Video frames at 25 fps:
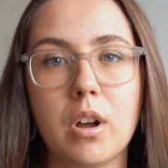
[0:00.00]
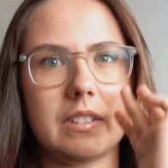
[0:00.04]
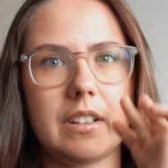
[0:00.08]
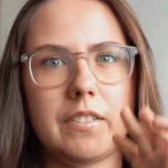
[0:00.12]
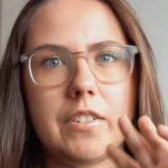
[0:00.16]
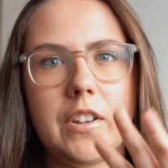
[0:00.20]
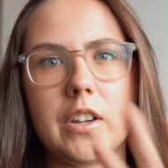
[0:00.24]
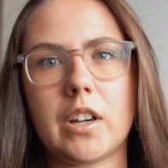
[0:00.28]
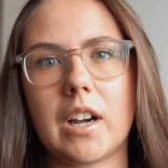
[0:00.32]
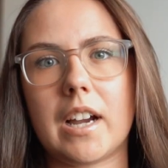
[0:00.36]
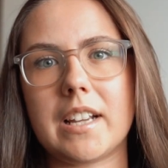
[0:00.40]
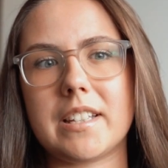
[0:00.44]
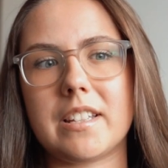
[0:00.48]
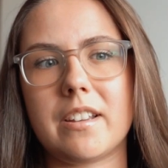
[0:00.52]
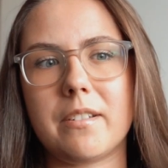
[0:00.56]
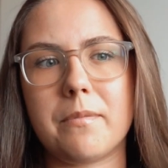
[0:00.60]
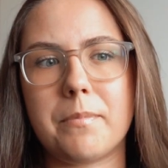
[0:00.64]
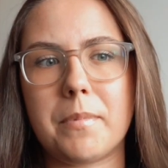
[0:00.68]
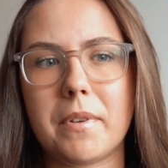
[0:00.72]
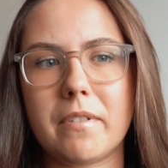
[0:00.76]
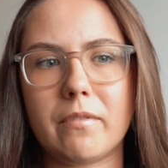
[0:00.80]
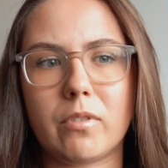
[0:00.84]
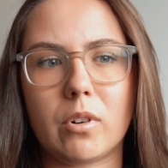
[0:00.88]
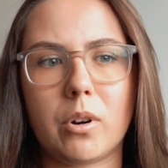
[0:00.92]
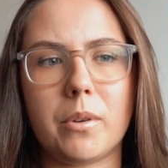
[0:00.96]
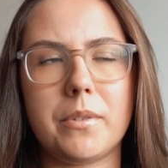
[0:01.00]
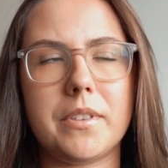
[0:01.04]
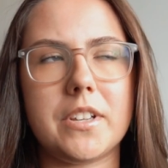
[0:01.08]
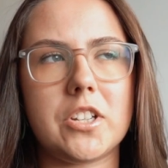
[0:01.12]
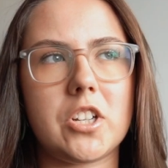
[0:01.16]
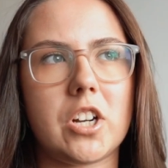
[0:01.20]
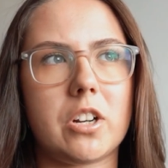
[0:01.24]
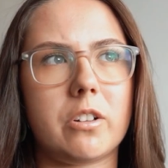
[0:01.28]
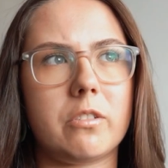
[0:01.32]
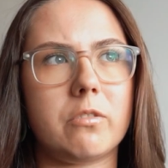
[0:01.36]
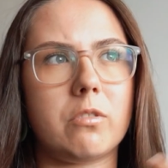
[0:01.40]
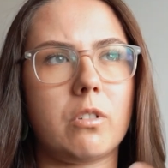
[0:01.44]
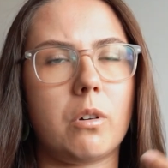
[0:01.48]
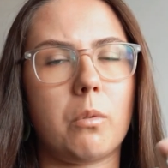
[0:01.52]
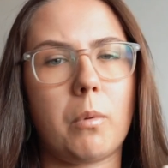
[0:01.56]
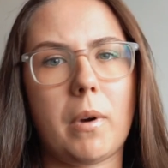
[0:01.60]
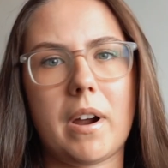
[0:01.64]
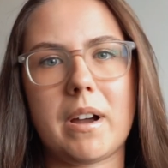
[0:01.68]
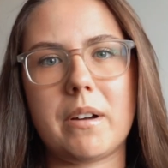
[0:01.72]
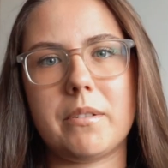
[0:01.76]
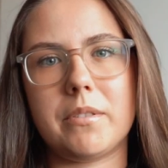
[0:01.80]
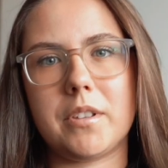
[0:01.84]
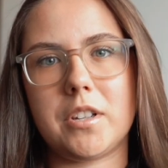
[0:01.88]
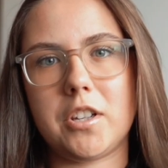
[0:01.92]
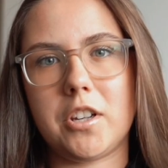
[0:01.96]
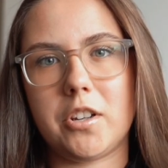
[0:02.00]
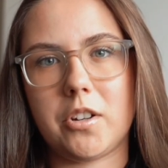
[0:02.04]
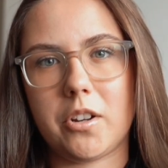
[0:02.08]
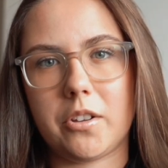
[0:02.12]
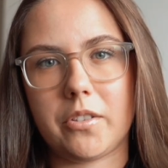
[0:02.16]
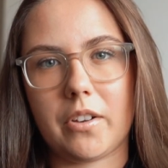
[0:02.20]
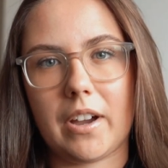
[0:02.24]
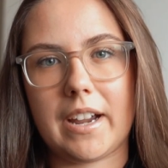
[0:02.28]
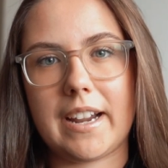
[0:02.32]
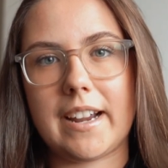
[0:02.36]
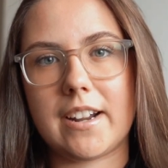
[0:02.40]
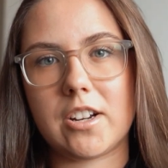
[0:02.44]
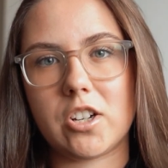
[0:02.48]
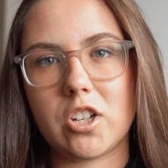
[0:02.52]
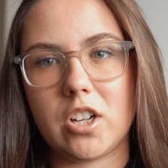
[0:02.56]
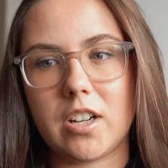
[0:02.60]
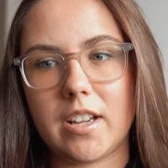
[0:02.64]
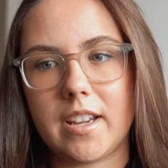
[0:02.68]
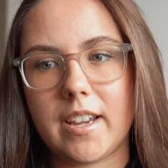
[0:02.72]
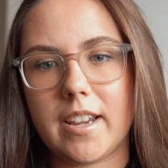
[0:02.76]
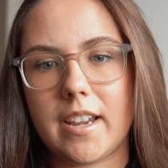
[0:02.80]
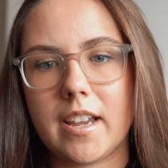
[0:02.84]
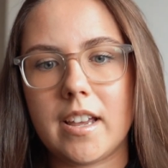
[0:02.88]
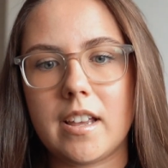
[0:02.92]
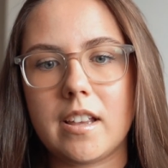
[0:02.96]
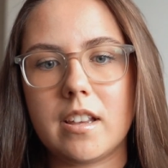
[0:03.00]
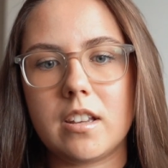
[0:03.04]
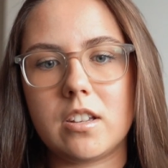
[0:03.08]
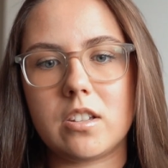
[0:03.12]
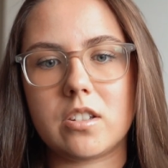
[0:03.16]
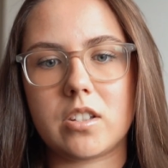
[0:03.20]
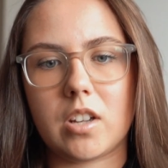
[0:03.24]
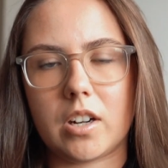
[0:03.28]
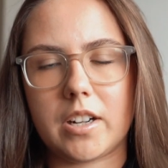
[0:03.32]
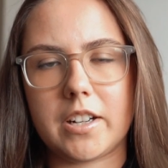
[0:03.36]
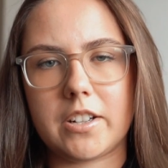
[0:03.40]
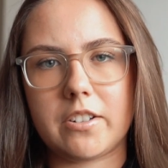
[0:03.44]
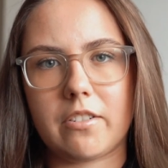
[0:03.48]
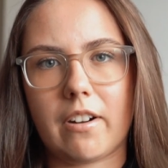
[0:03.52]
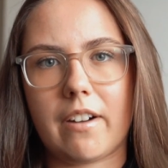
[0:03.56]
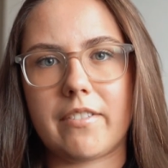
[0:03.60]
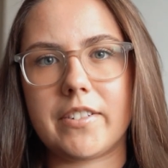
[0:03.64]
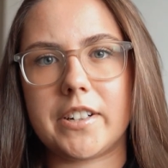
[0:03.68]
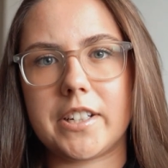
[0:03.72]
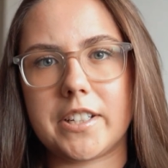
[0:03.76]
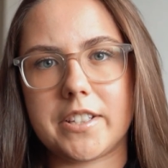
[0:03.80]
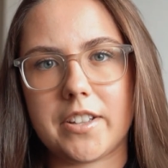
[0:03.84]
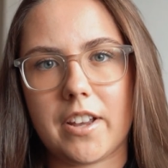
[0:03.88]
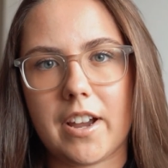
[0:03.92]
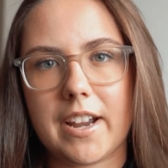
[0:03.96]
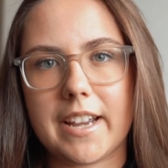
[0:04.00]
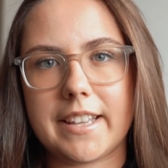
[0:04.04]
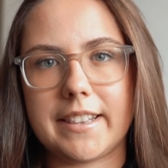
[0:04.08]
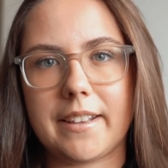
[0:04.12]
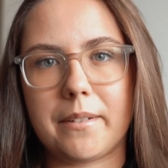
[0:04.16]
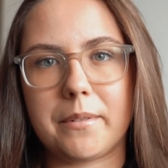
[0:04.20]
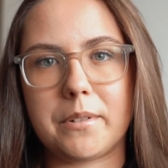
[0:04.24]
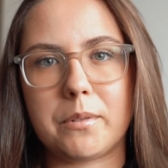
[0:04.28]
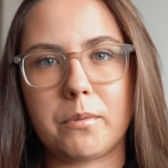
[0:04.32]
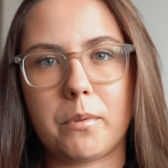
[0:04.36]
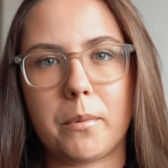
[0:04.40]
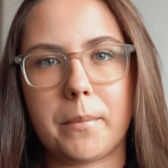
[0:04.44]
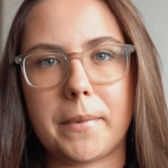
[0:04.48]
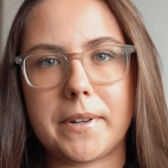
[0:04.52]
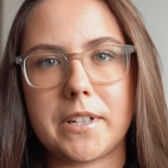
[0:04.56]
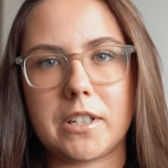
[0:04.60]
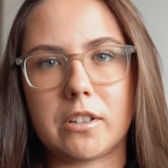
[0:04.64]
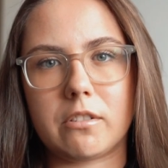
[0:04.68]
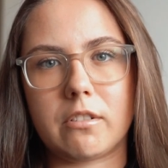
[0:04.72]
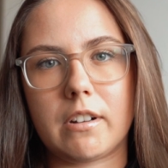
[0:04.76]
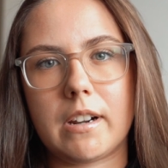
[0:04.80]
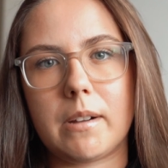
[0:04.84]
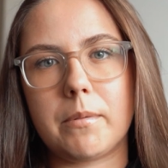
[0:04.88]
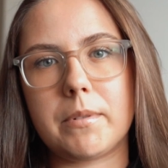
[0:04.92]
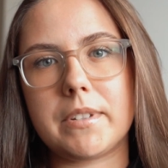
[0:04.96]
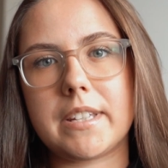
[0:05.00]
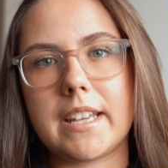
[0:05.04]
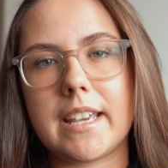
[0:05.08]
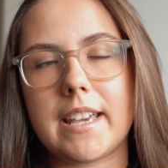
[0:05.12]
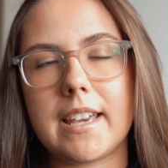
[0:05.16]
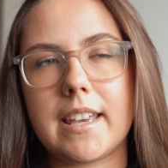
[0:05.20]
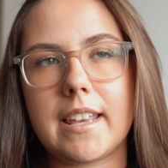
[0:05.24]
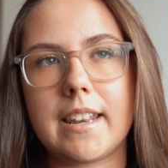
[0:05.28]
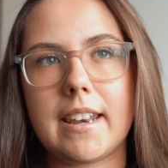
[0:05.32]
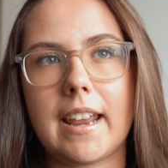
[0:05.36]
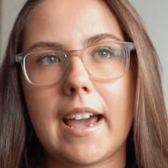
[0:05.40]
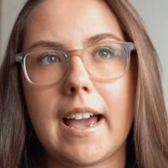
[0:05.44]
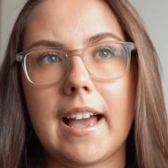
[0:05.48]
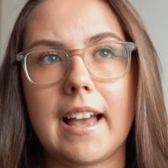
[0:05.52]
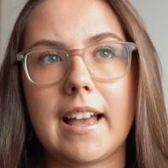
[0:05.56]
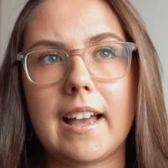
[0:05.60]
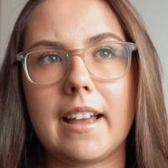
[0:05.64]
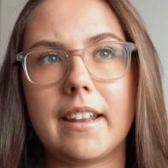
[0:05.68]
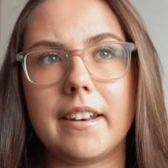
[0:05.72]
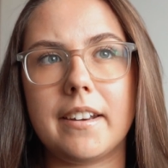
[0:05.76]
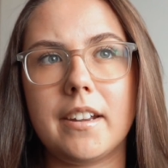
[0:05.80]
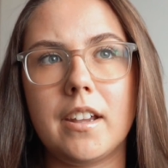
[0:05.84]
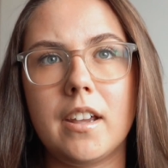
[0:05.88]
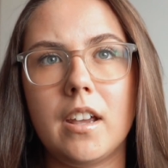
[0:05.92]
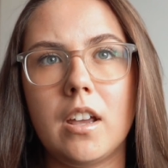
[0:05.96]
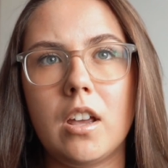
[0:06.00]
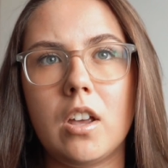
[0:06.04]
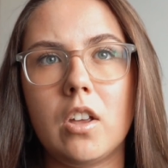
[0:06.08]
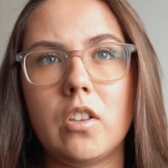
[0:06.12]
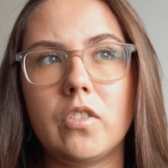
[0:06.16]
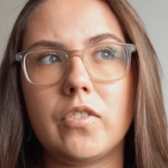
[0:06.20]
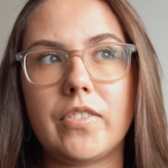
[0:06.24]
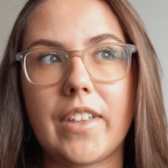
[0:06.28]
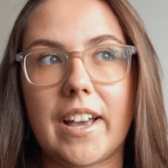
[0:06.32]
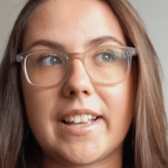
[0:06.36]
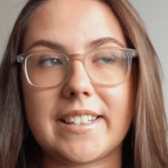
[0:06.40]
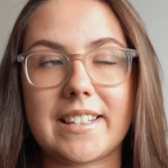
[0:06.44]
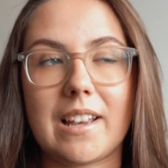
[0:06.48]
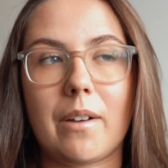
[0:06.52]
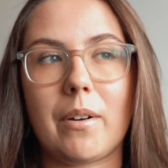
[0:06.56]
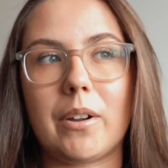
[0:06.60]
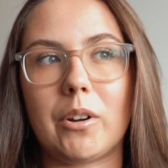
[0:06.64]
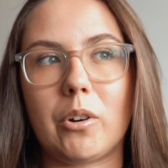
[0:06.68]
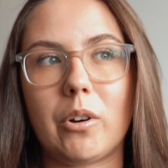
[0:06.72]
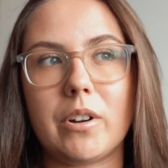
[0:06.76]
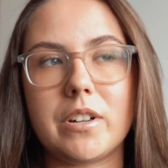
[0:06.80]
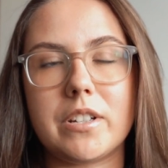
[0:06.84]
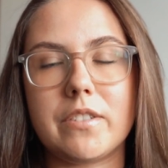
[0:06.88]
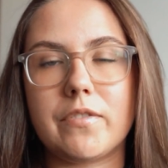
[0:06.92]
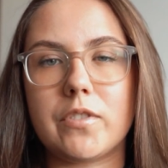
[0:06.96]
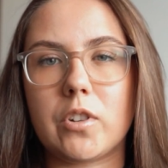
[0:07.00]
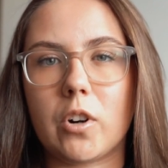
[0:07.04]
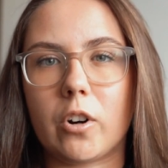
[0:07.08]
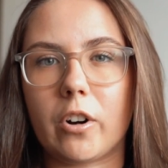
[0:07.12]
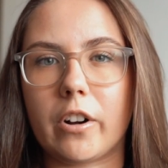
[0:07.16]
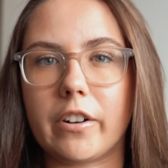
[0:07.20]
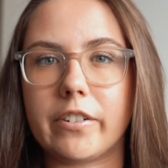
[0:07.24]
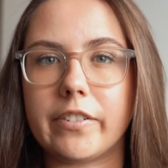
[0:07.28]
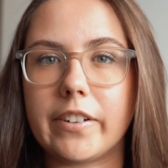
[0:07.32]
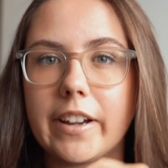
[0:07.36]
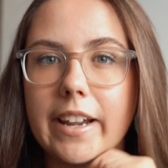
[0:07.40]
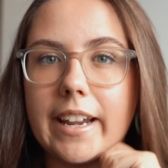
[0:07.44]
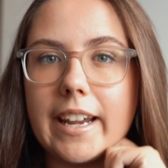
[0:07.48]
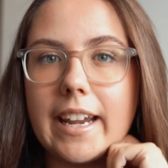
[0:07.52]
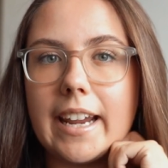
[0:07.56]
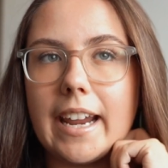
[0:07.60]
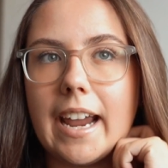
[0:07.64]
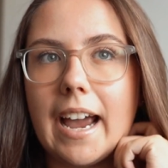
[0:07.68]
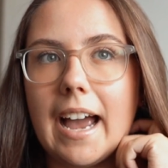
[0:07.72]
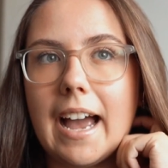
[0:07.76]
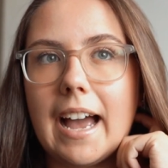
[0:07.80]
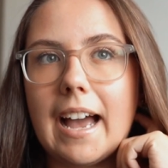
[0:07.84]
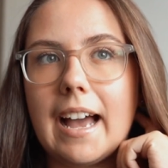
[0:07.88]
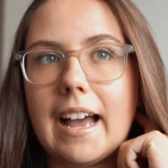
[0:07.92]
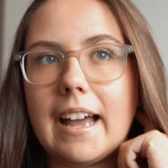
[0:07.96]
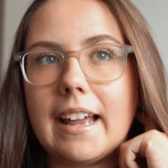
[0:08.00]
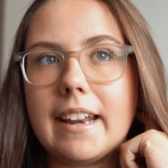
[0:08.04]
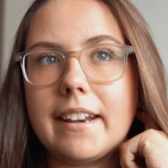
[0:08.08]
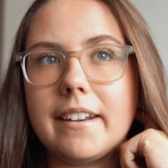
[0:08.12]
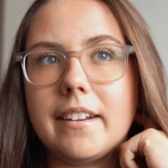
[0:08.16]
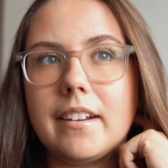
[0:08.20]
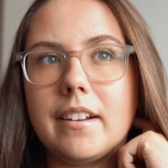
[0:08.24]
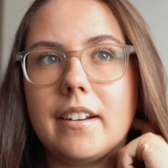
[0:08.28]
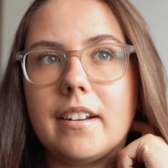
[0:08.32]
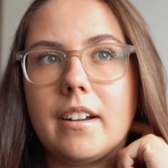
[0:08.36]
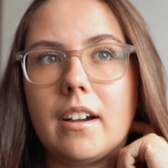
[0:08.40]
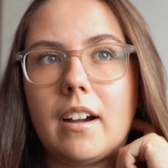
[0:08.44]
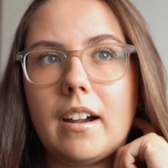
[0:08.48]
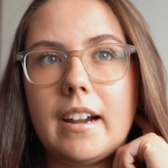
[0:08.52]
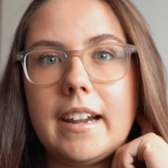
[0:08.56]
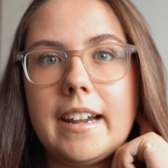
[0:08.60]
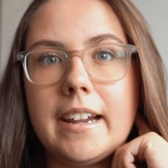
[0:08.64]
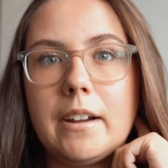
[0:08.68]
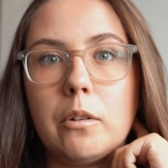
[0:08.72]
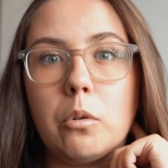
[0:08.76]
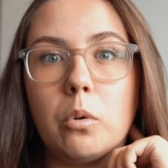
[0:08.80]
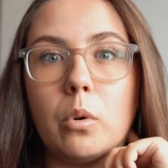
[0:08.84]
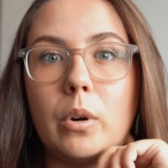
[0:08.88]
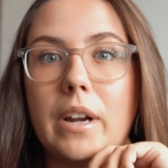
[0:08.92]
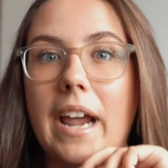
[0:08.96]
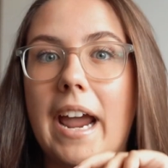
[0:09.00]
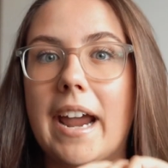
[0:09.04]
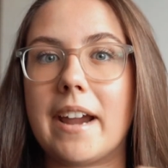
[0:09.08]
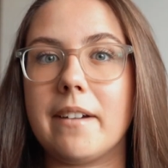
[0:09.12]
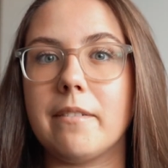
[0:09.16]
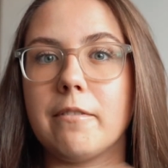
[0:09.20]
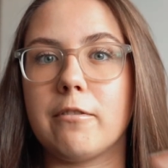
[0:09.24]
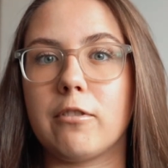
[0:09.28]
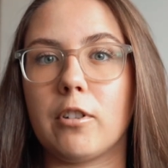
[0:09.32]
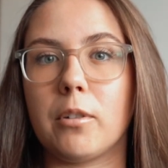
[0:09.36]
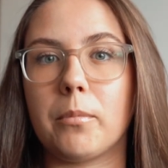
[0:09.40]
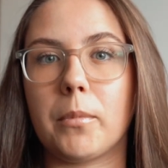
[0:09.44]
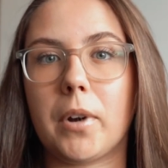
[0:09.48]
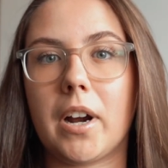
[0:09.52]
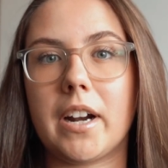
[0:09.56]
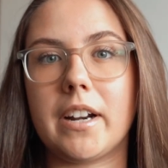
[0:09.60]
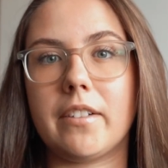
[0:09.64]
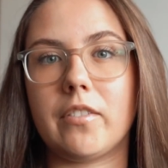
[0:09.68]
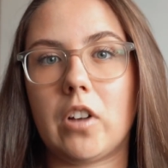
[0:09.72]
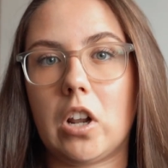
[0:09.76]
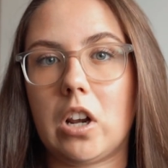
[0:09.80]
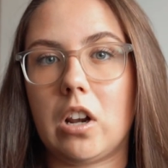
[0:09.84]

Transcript: If you guys have been following this channel for a while, then you know that I actually studied graphic design. That was what my degree was in, and that's how I got into photography, and it all came from kind of a